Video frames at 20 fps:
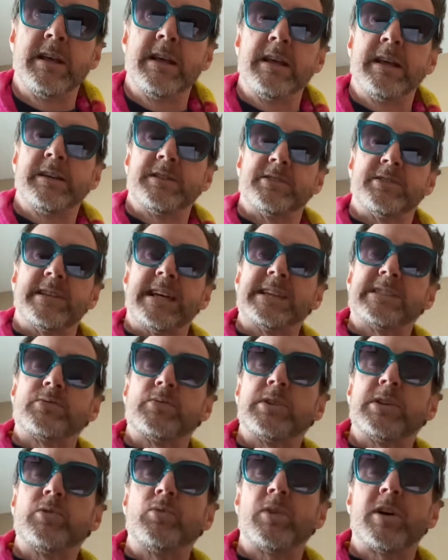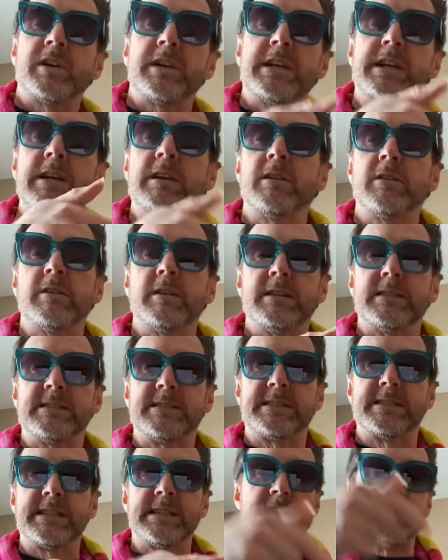So that's what you want to hear and
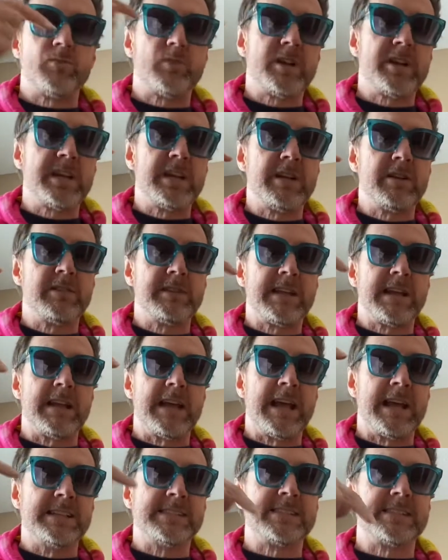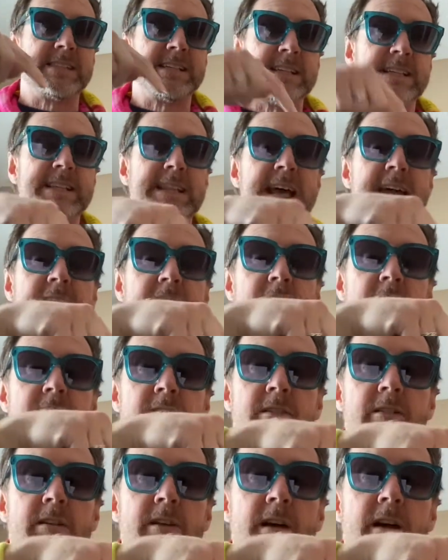see. You want to hear that and see that
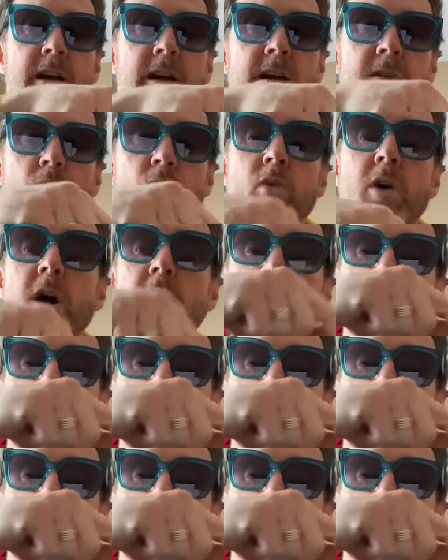walk